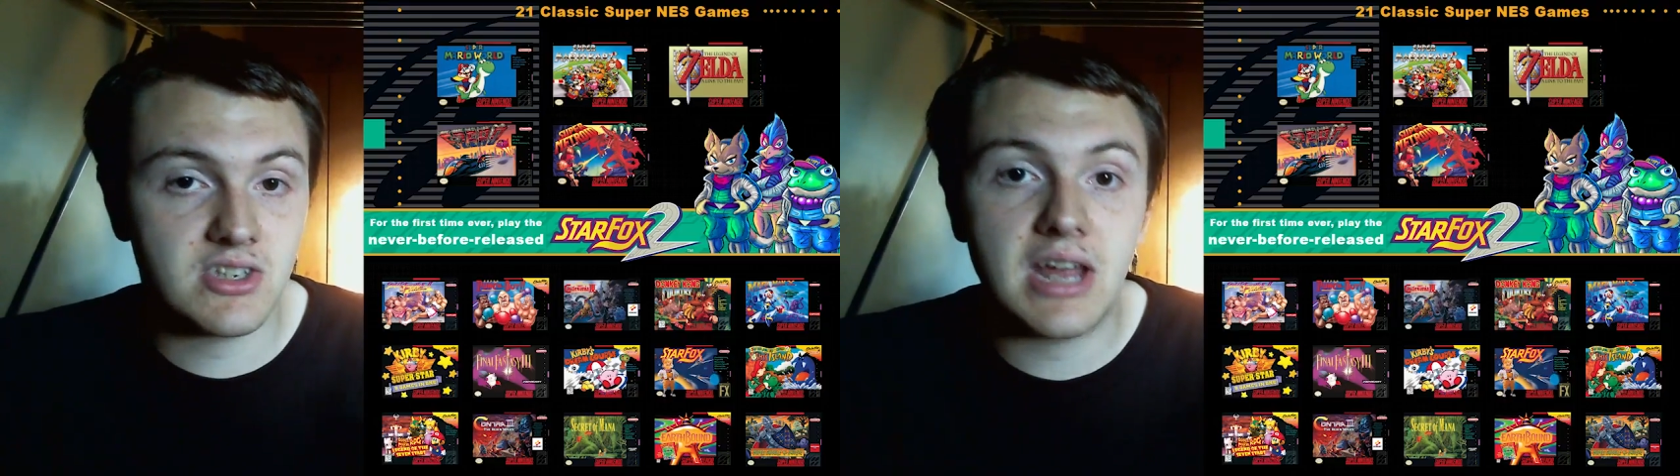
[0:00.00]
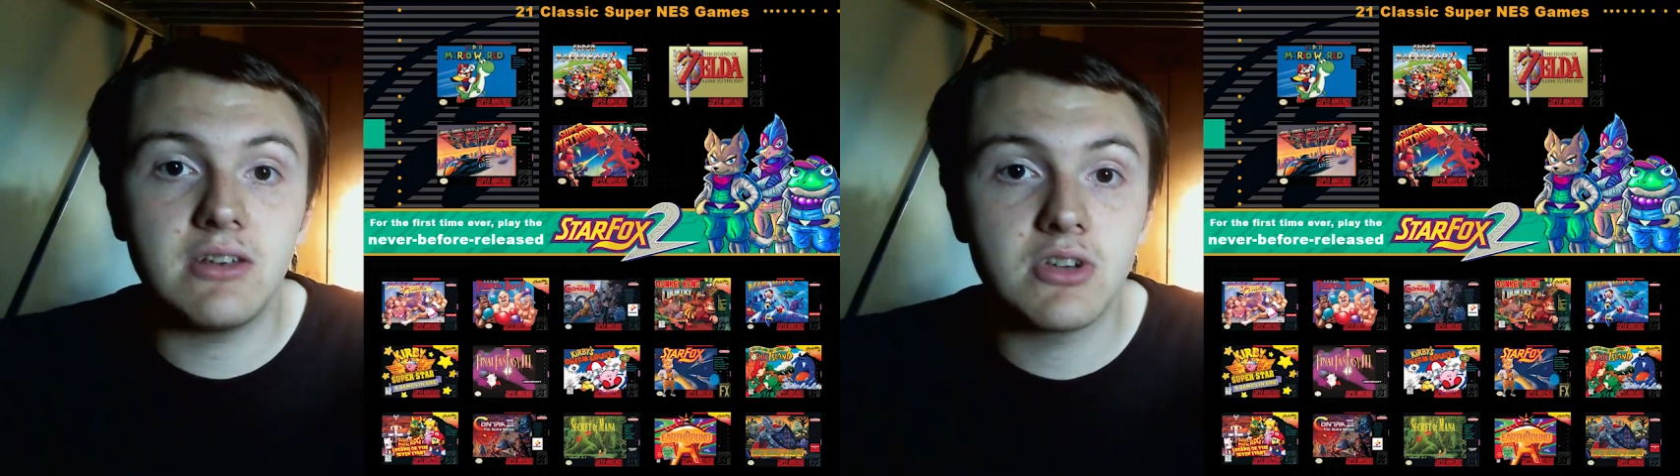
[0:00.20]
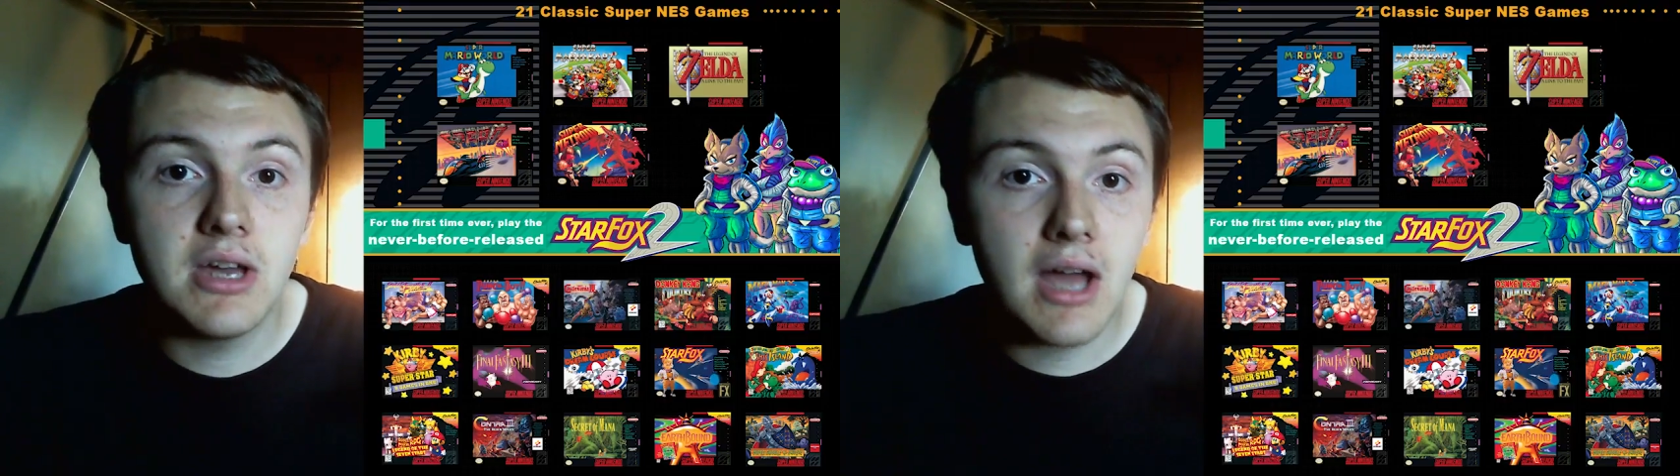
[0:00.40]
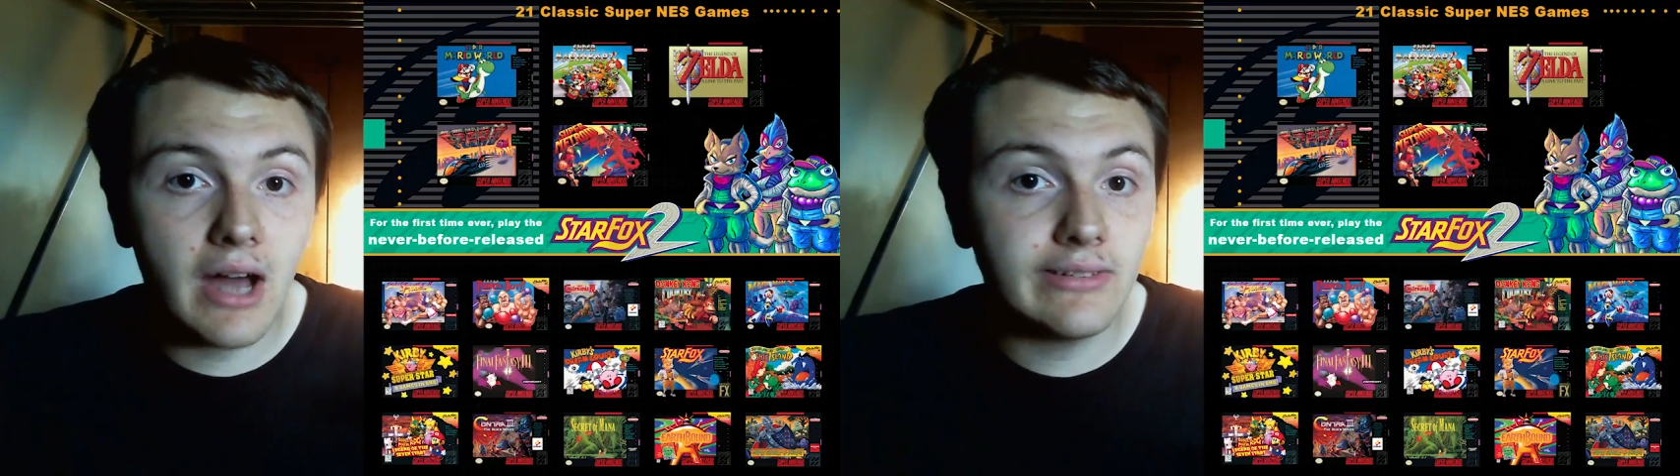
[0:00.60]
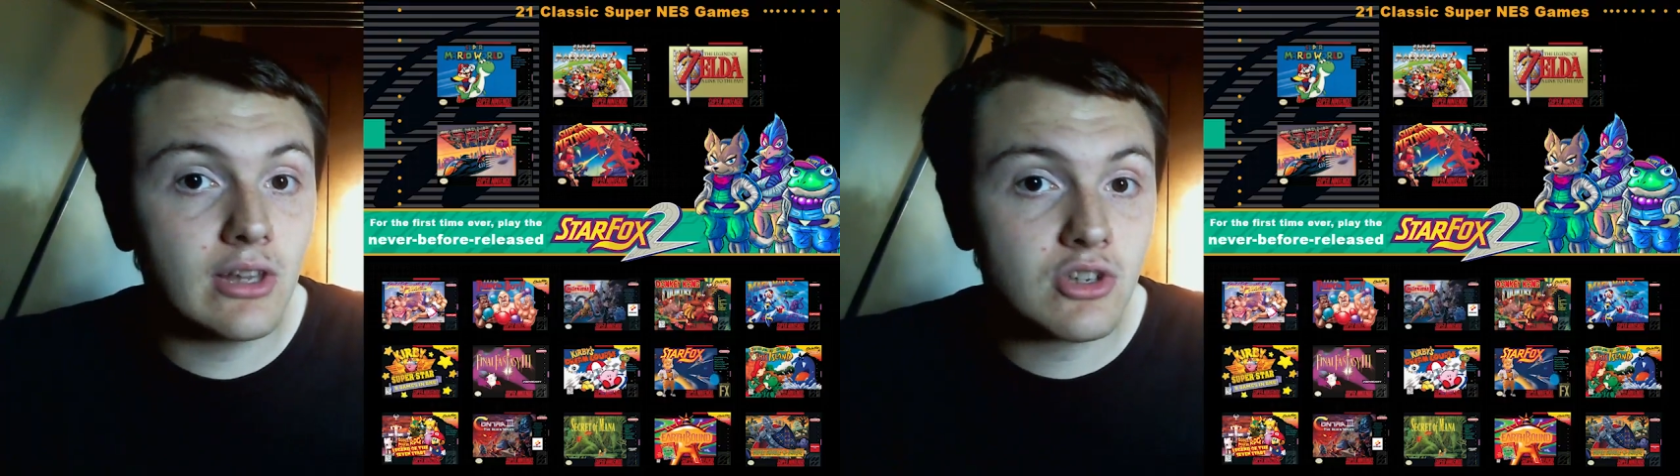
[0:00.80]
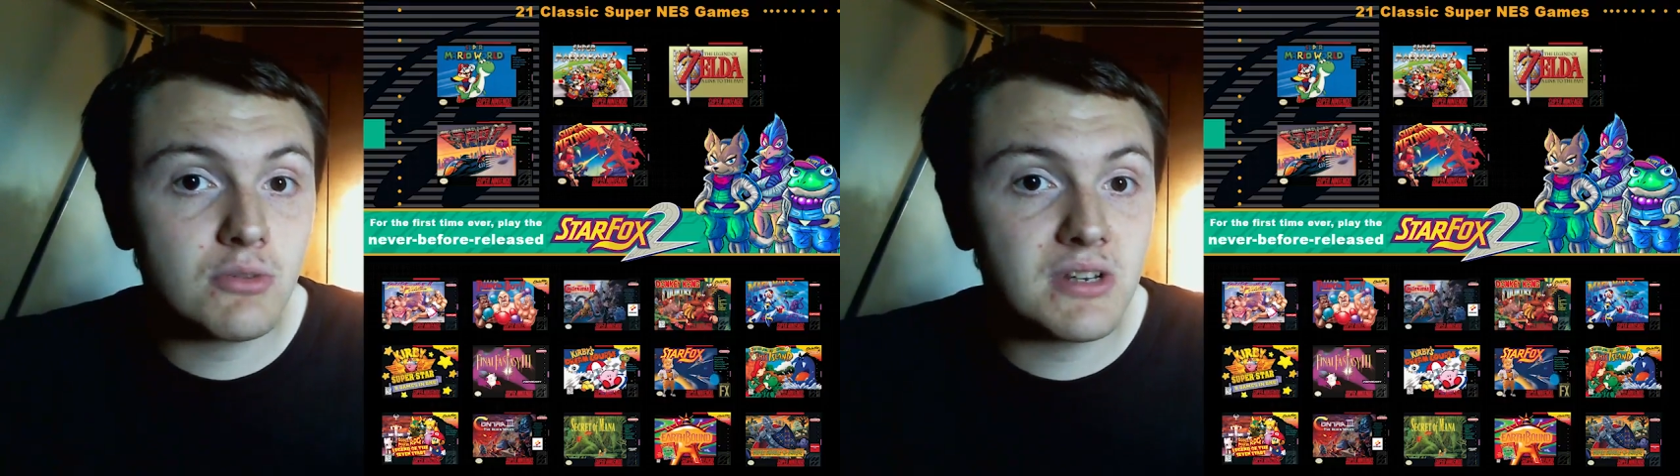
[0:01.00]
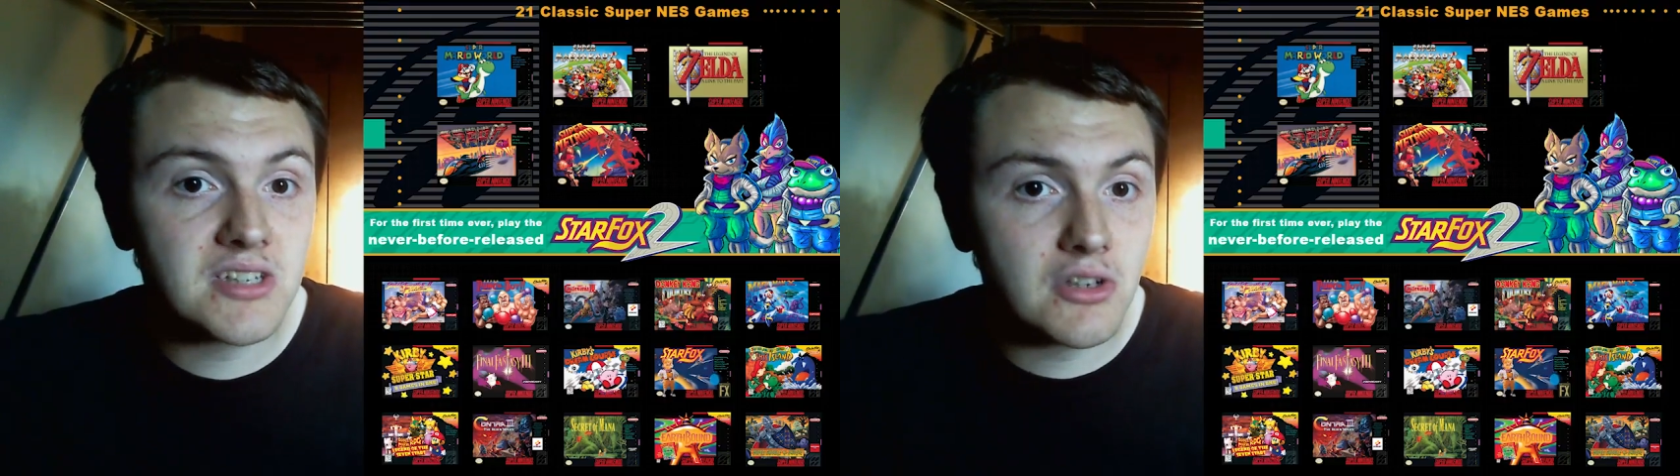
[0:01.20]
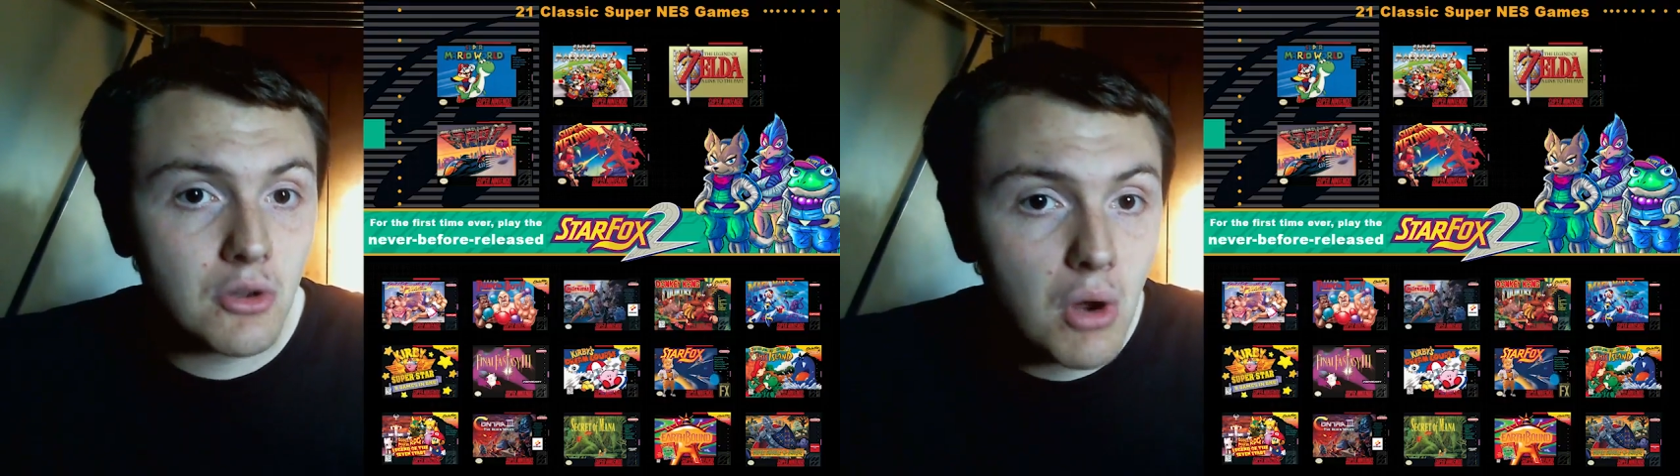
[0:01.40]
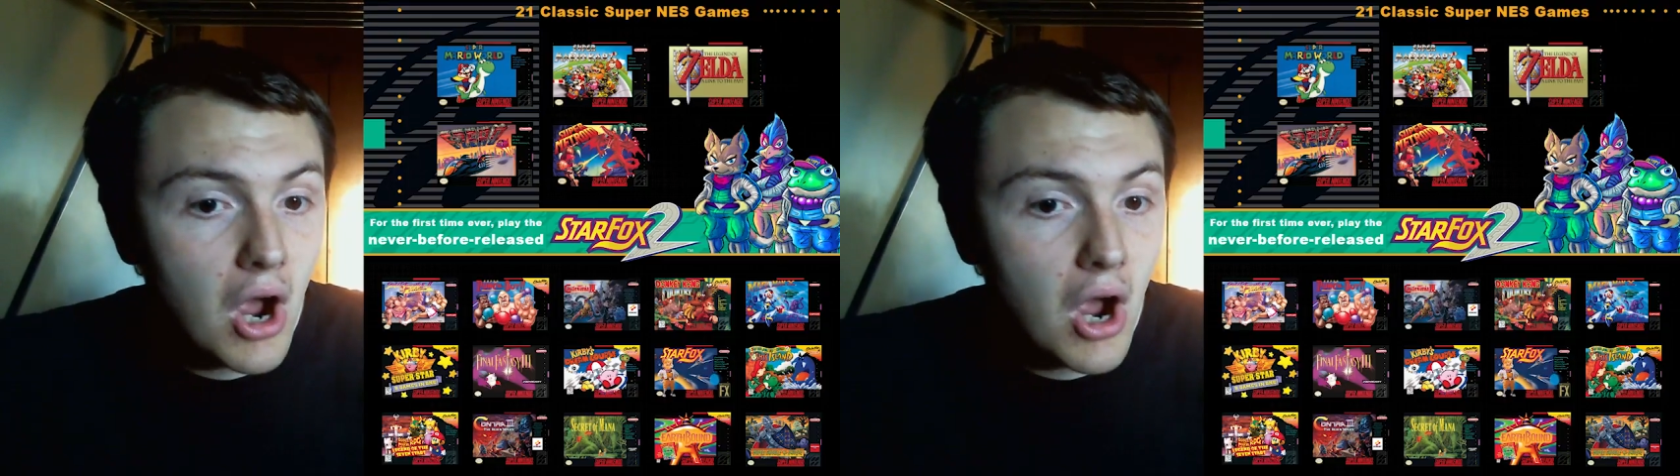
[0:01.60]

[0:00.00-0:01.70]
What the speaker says: and unlike the Super Nintendo,